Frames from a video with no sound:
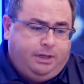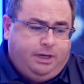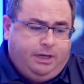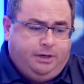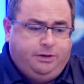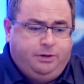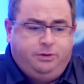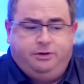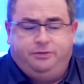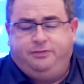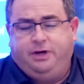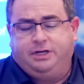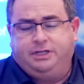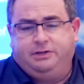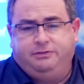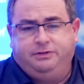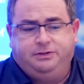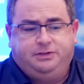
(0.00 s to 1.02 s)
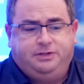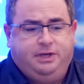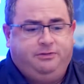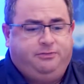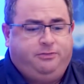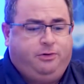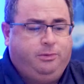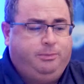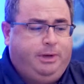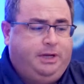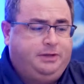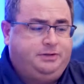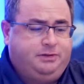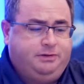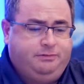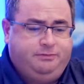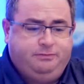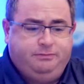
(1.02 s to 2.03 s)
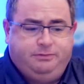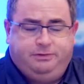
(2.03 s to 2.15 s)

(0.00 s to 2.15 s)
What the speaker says: in new, effective, and safe formats